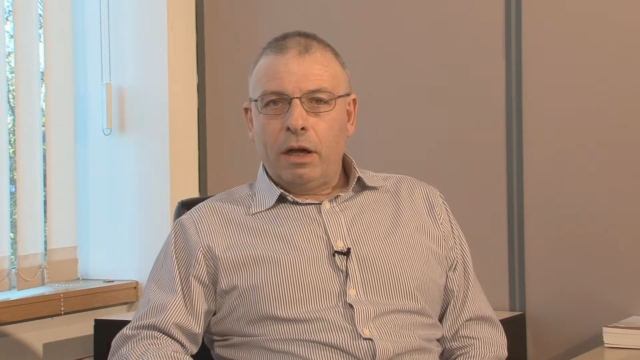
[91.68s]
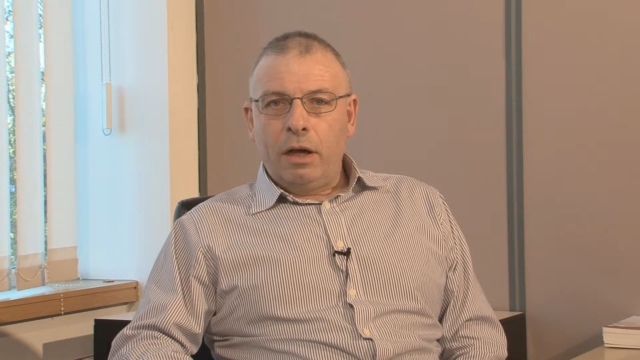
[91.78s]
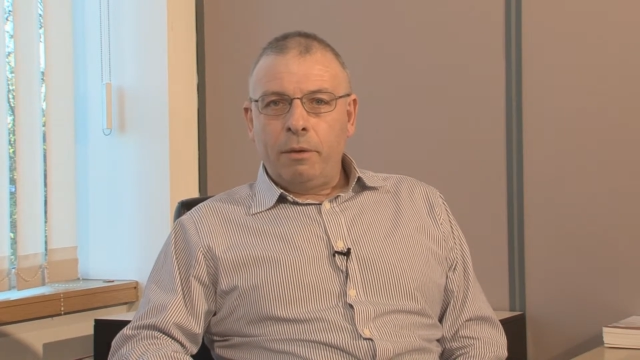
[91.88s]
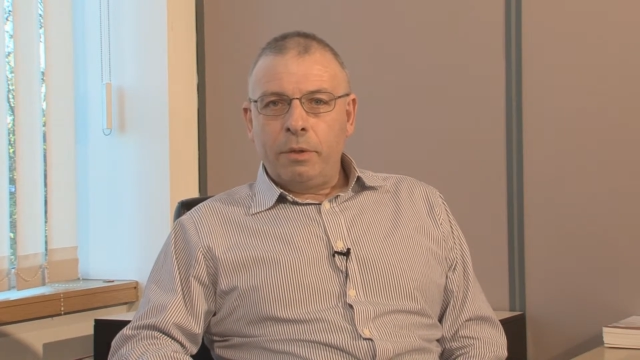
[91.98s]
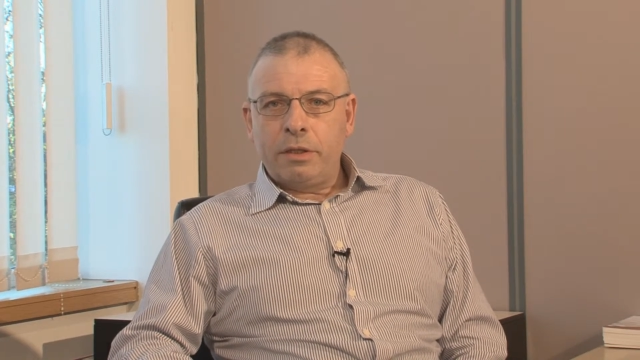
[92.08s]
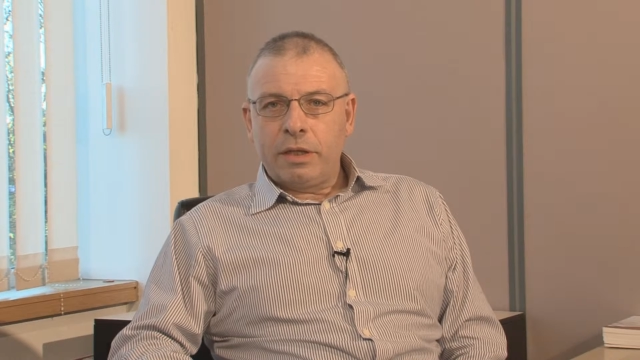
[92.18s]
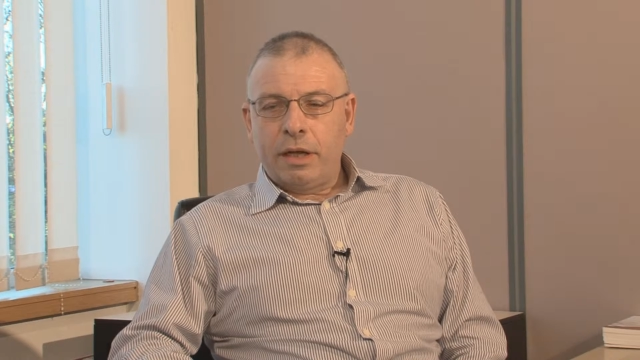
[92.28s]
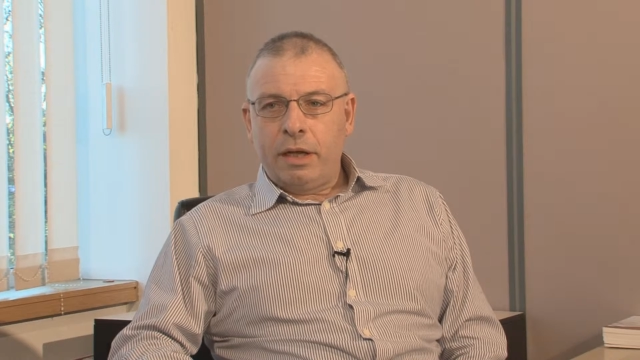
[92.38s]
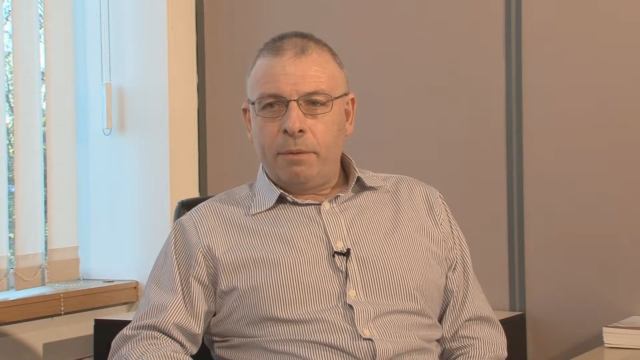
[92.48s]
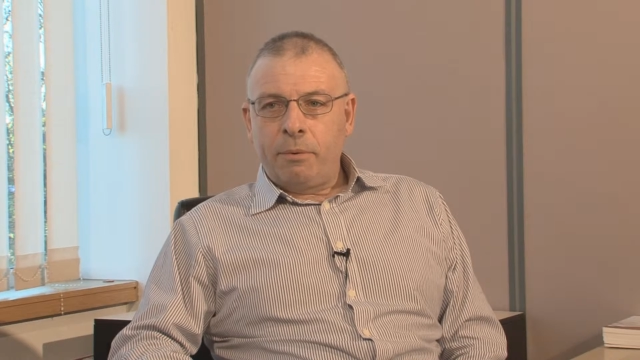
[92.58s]
I would
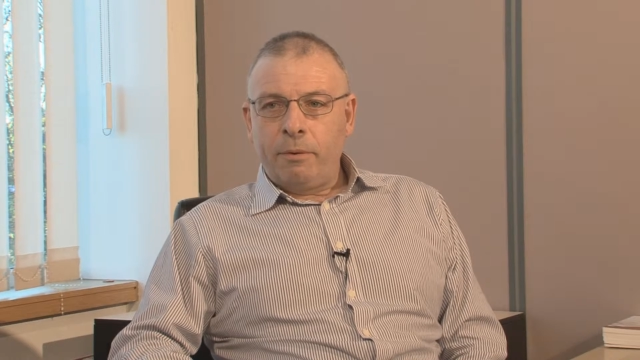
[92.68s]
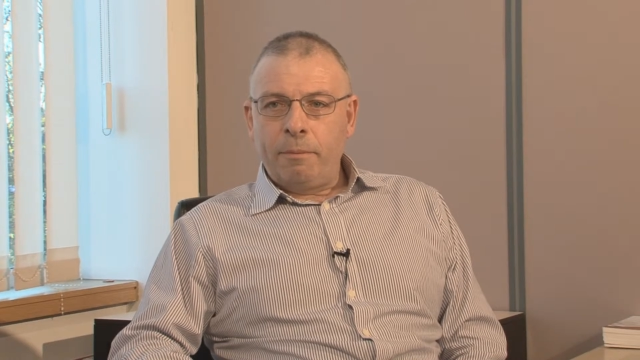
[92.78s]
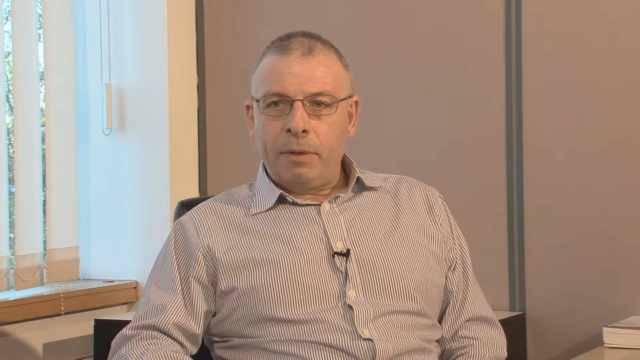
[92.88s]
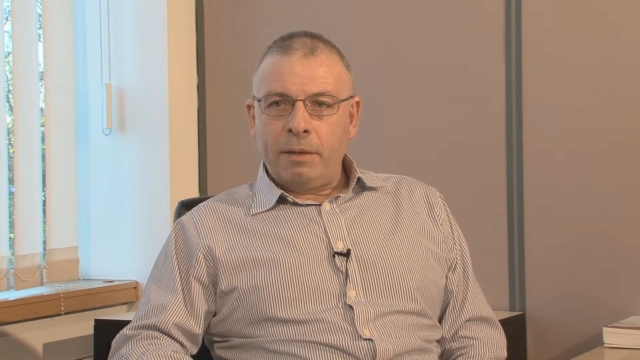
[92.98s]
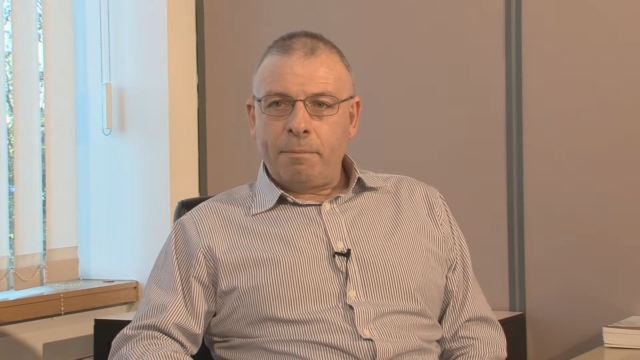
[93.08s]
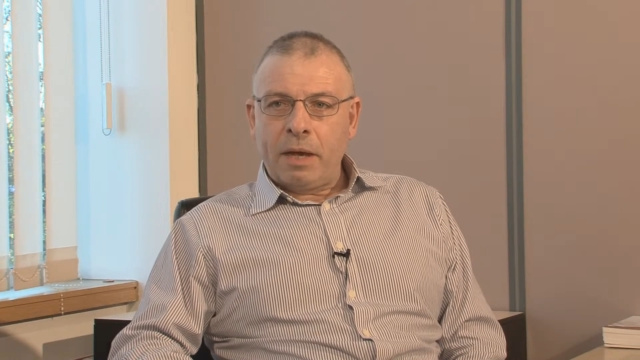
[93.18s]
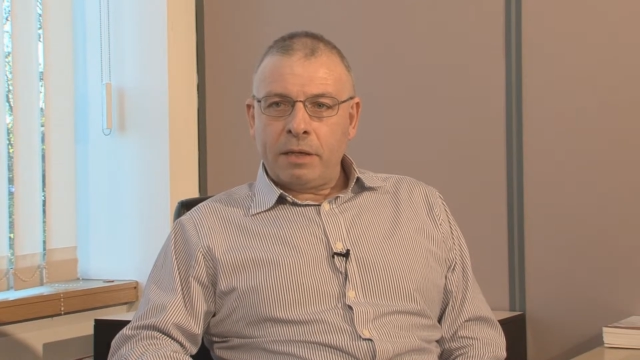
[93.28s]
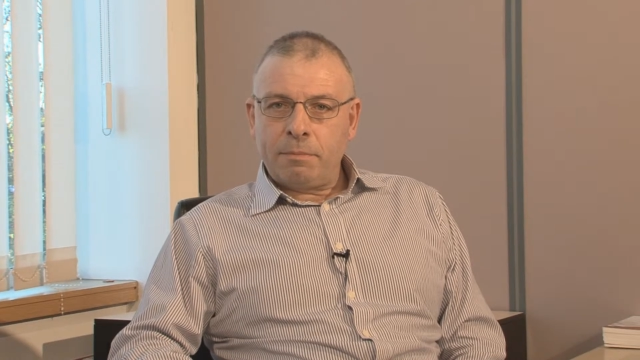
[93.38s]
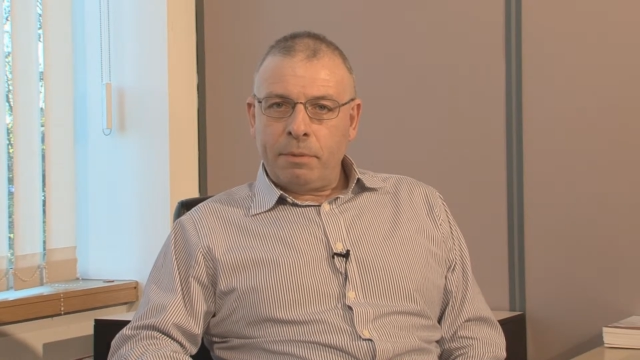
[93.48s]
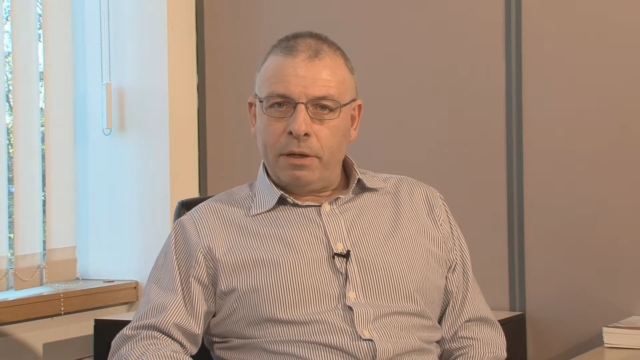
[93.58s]
say probably the
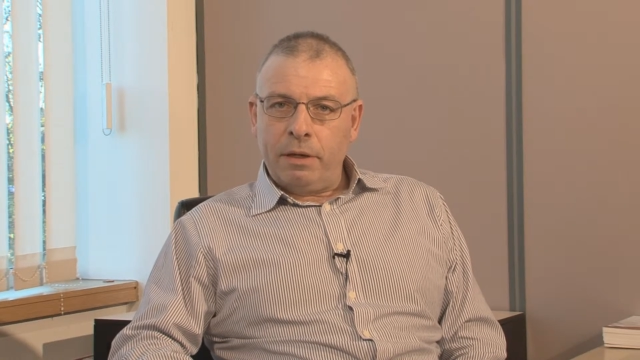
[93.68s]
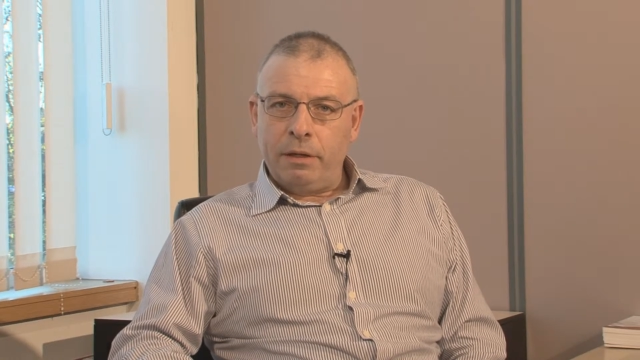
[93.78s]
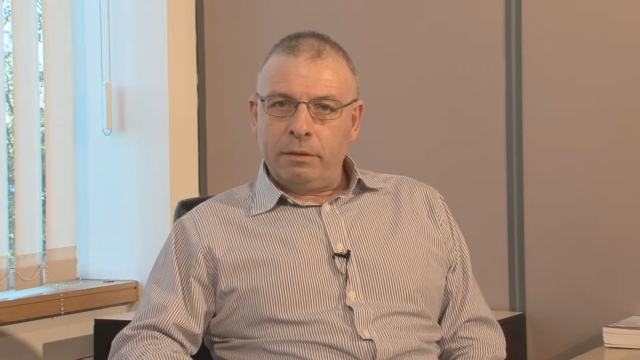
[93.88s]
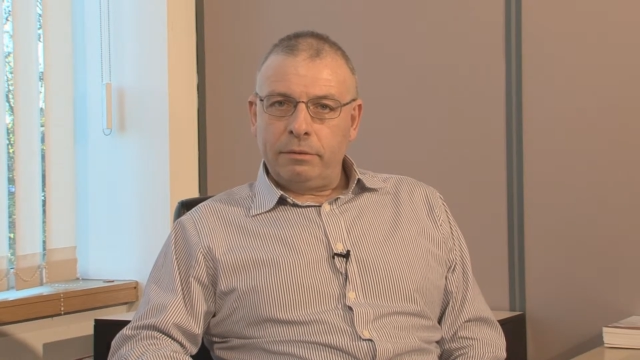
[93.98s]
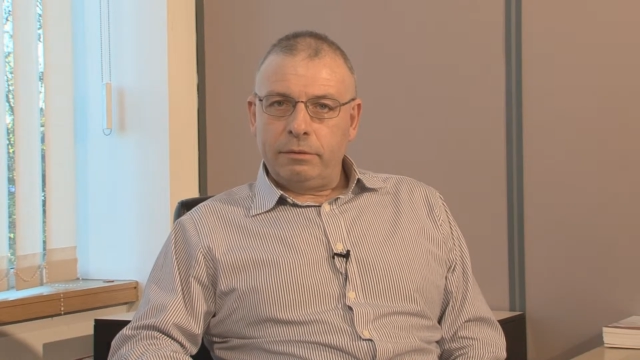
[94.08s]
best part